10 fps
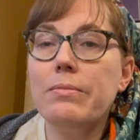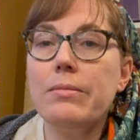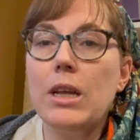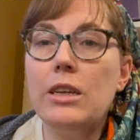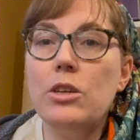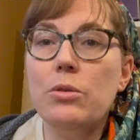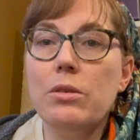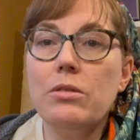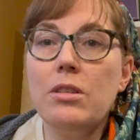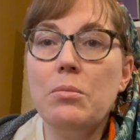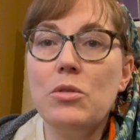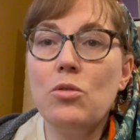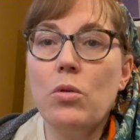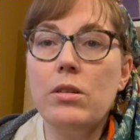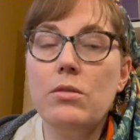like you're some
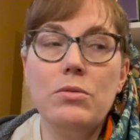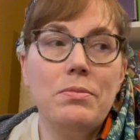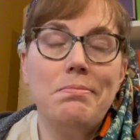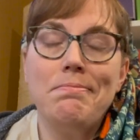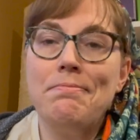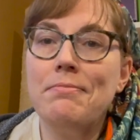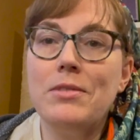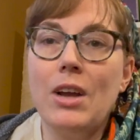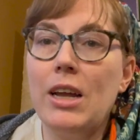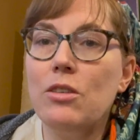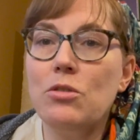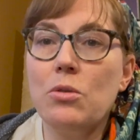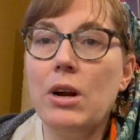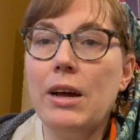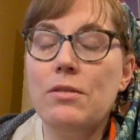sort of
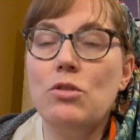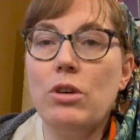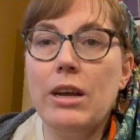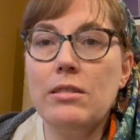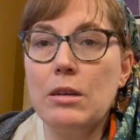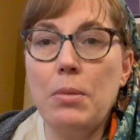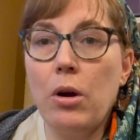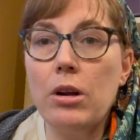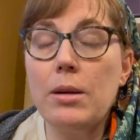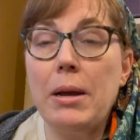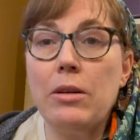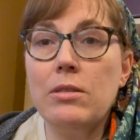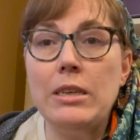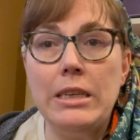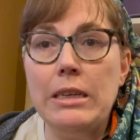dinosaur out of Jurassic Park about
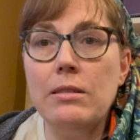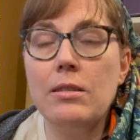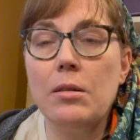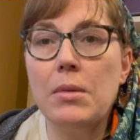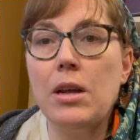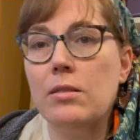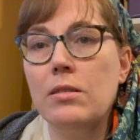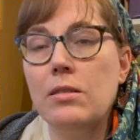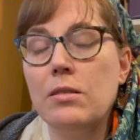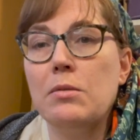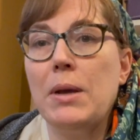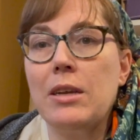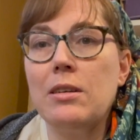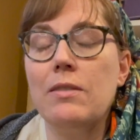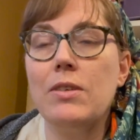to eat some
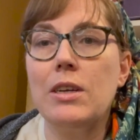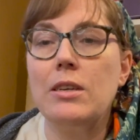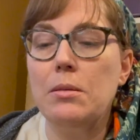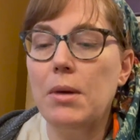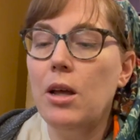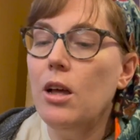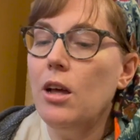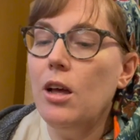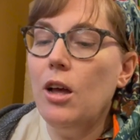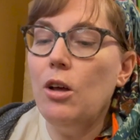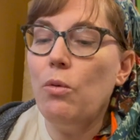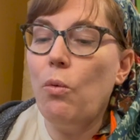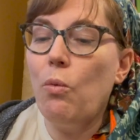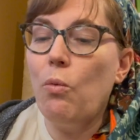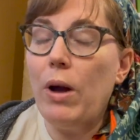unsuspecting victim.
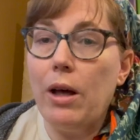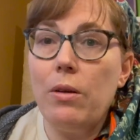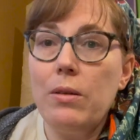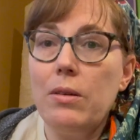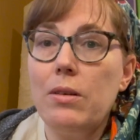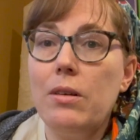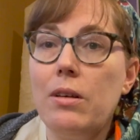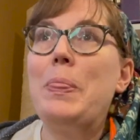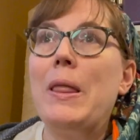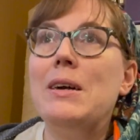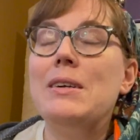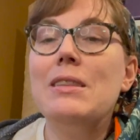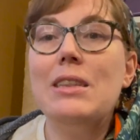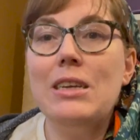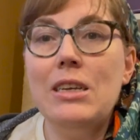Well,
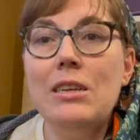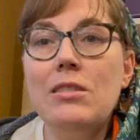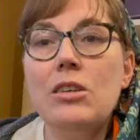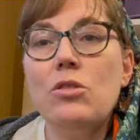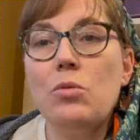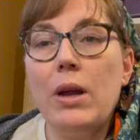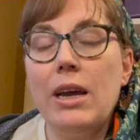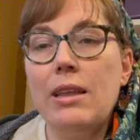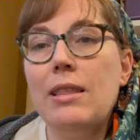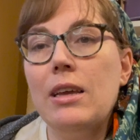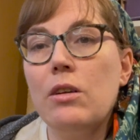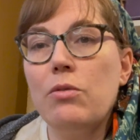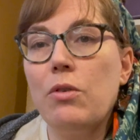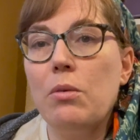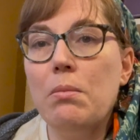the easiest way, I think,
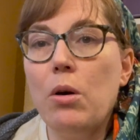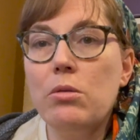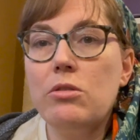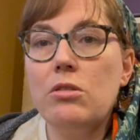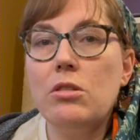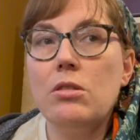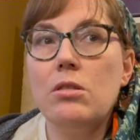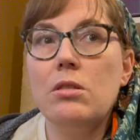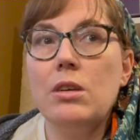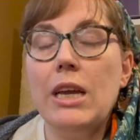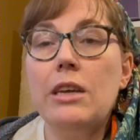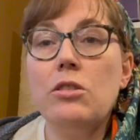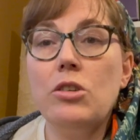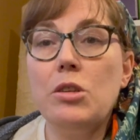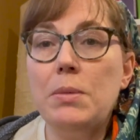for most
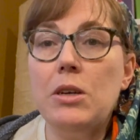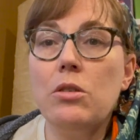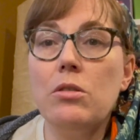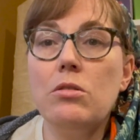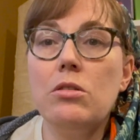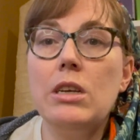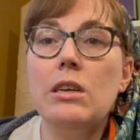English speakers